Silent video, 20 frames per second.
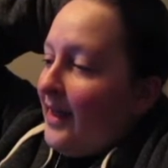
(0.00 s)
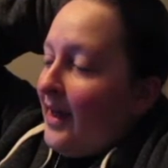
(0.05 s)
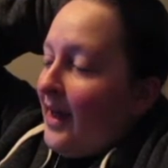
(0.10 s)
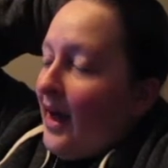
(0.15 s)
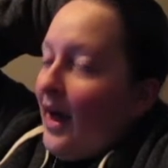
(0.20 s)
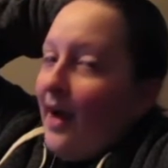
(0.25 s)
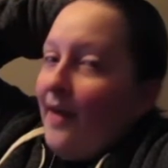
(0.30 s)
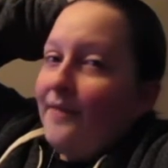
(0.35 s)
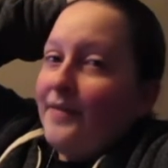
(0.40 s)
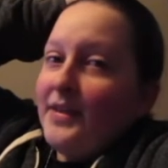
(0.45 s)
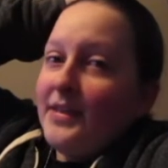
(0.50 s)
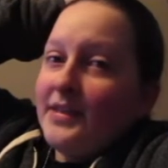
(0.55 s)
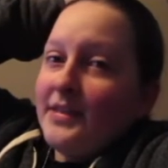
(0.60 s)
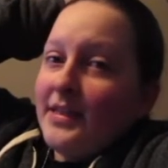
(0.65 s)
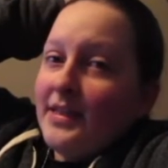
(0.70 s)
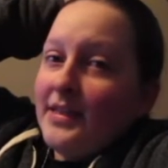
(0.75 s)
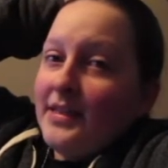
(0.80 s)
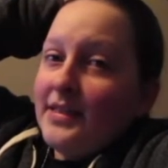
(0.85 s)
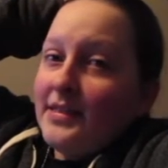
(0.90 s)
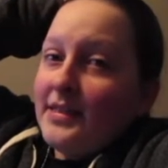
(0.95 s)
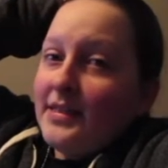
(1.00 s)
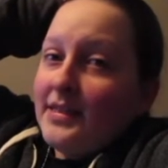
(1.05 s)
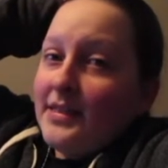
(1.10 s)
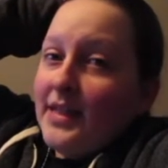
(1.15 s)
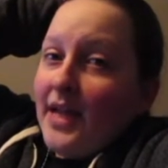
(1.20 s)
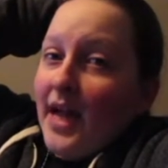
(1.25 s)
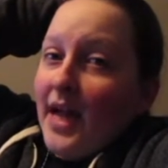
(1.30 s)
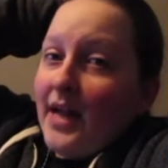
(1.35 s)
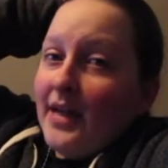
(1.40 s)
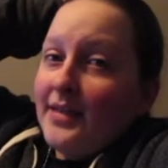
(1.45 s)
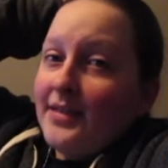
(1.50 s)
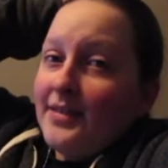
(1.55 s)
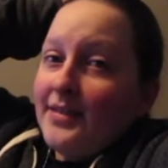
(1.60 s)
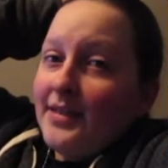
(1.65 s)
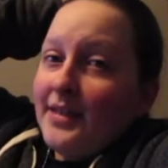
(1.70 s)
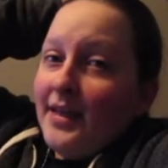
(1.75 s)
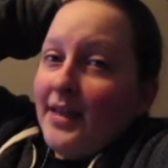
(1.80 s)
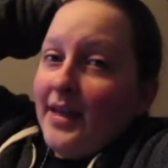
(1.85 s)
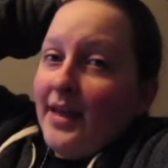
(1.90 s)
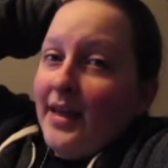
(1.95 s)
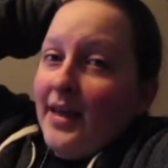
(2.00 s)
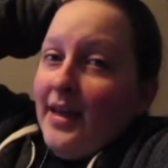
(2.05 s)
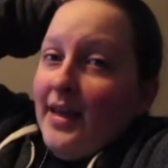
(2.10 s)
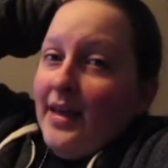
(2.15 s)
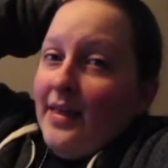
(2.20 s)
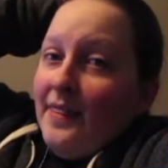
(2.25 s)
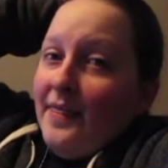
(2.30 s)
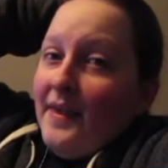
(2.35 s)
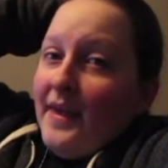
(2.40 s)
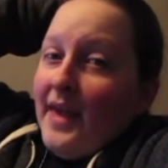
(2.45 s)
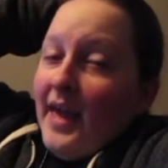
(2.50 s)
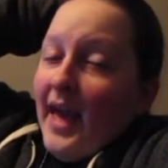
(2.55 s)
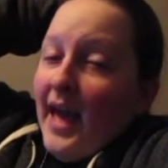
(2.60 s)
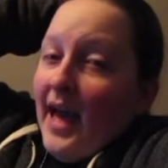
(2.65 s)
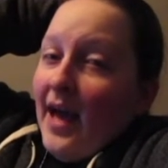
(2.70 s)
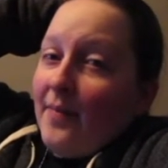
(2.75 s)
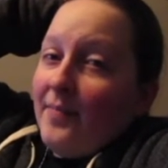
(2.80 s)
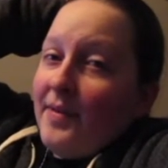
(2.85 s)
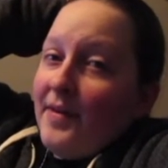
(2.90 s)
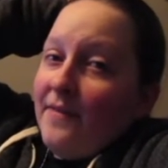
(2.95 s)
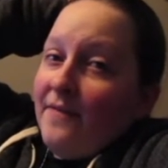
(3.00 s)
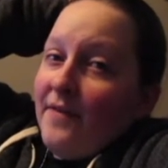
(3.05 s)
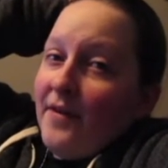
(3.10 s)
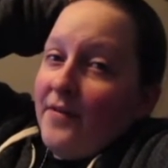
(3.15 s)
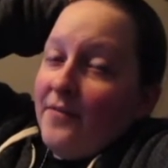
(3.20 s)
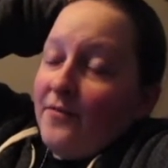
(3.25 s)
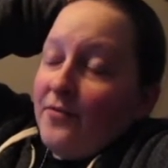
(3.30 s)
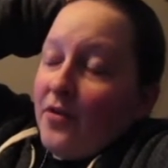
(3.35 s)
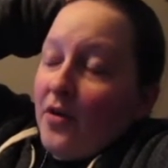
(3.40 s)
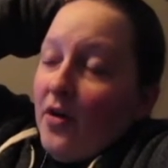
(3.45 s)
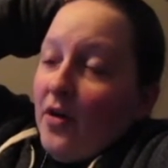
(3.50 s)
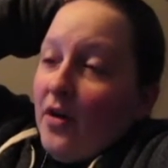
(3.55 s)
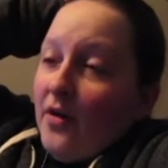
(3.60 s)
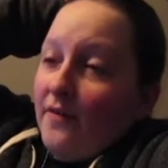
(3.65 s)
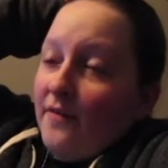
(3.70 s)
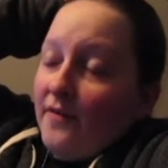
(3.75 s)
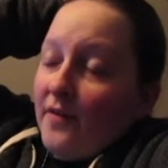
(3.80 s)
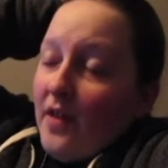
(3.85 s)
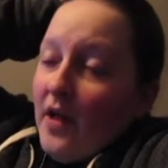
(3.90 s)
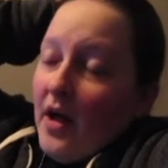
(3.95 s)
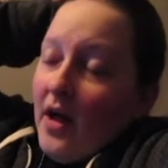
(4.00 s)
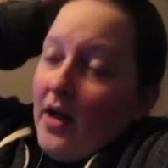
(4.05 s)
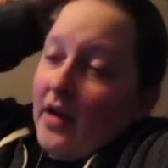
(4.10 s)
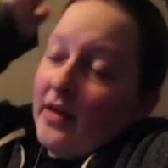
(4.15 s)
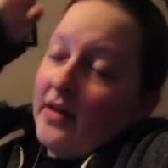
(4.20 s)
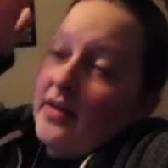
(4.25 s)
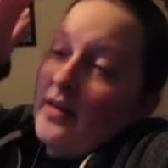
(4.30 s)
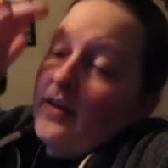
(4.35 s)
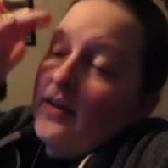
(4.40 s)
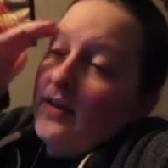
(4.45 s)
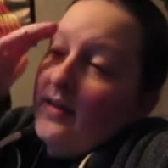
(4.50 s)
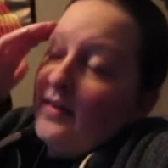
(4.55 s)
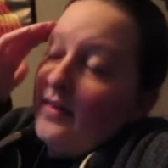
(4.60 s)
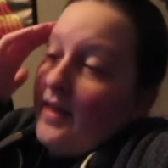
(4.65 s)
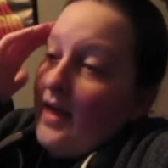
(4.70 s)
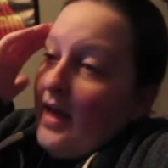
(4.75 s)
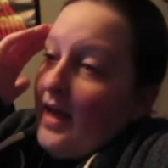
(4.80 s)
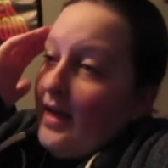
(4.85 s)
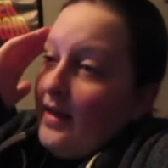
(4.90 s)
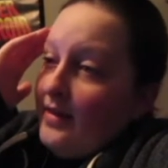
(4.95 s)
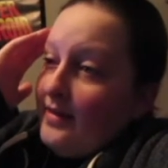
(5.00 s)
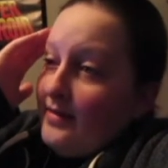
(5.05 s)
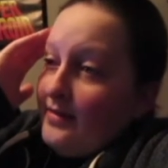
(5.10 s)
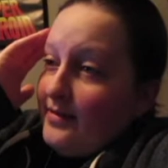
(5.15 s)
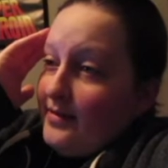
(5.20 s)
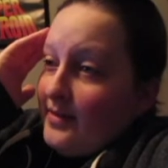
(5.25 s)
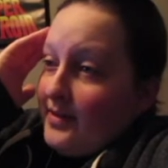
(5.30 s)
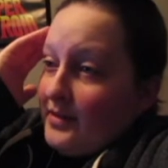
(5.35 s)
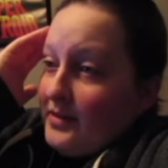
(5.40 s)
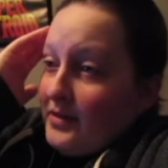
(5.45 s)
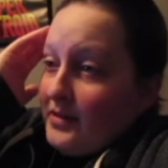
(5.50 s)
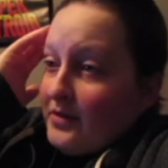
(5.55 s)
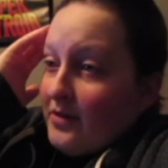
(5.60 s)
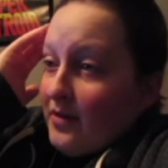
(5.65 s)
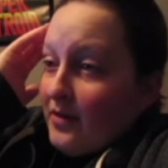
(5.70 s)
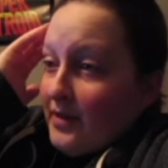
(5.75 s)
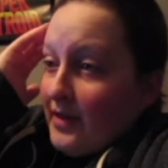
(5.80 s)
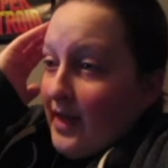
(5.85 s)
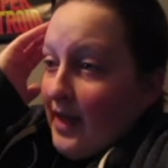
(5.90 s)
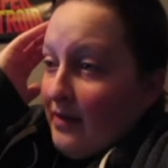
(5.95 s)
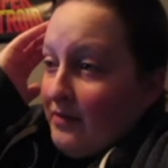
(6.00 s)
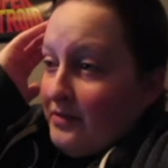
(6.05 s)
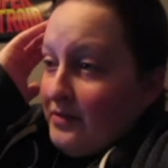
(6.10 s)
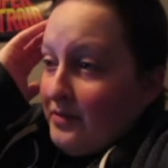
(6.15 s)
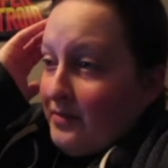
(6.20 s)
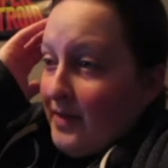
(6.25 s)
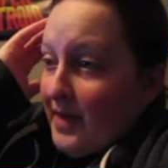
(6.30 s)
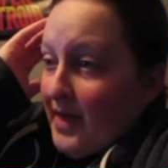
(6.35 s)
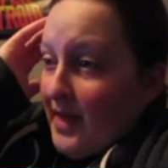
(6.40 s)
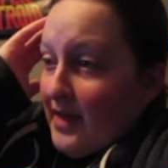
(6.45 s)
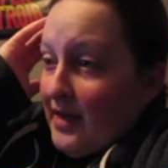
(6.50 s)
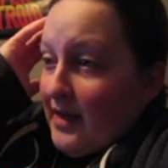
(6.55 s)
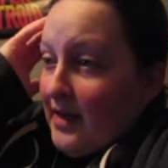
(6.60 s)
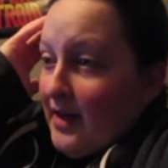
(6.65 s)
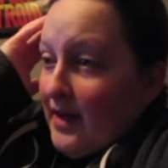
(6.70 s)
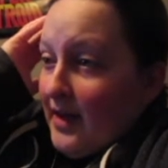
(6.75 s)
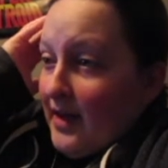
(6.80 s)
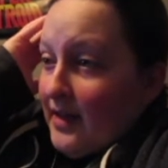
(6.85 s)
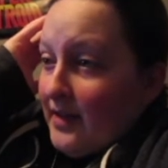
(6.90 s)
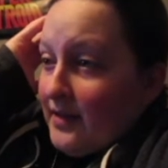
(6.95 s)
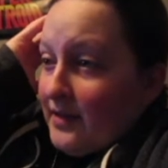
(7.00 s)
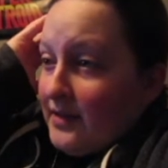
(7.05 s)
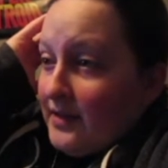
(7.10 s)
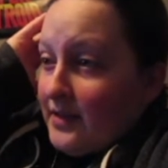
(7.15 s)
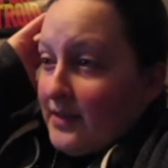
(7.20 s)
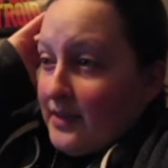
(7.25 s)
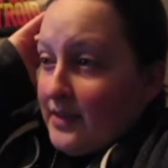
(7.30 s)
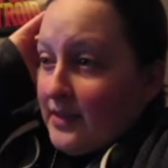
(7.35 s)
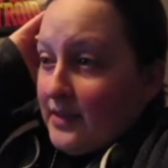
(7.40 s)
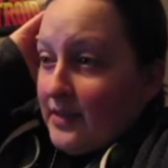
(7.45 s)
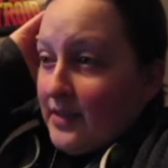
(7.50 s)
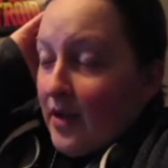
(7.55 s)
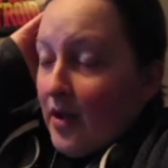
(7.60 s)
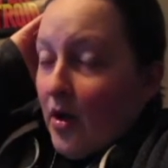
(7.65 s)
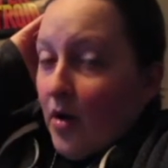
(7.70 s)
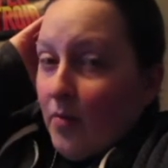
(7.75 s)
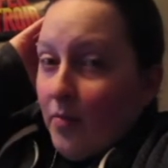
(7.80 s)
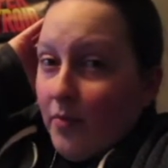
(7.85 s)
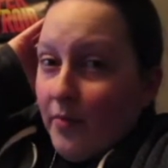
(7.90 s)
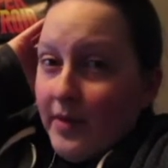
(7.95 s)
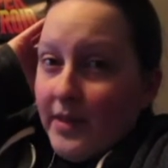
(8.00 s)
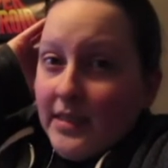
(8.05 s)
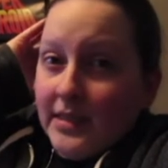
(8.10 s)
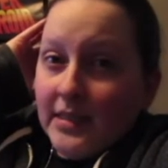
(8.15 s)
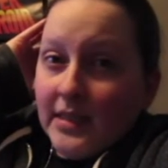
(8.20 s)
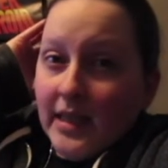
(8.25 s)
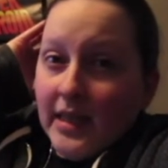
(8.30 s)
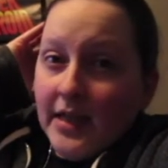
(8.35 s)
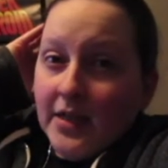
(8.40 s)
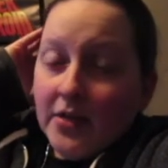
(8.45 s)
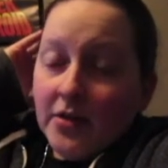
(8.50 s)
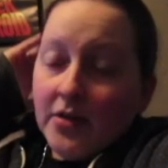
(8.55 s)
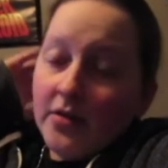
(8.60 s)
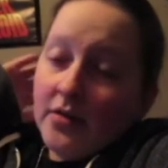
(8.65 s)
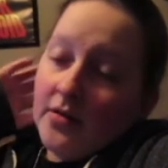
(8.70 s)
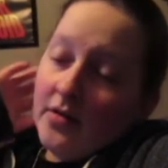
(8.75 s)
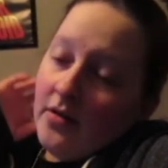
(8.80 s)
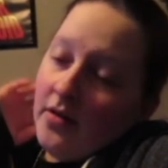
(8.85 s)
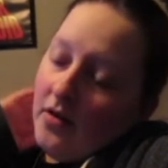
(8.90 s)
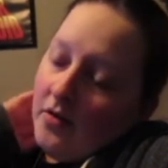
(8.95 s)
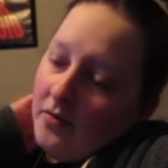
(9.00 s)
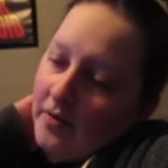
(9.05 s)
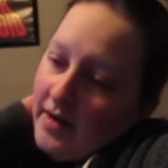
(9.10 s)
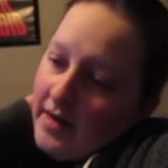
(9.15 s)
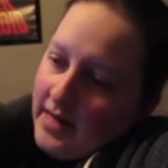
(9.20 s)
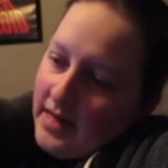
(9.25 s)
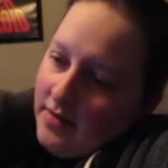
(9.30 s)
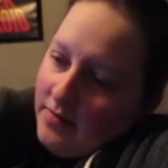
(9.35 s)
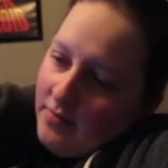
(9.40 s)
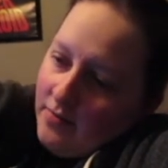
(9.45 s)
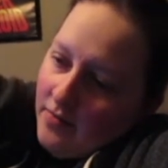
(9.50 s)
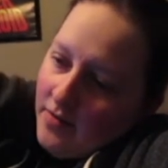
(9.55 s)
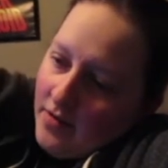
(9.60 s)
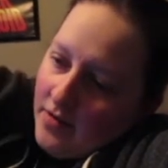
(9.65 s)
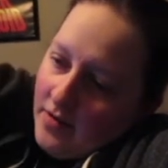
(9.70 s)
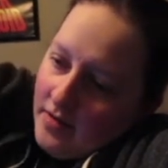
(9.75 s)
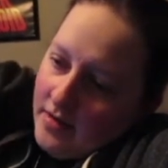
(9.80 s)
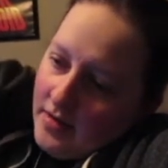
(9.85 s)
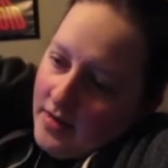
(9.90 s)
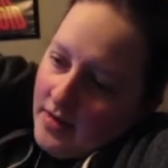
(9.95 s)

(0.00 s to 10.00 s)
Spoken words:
obviously this is not the happy fun for all vlog that this started out to be. This is a couple weeks later already. We're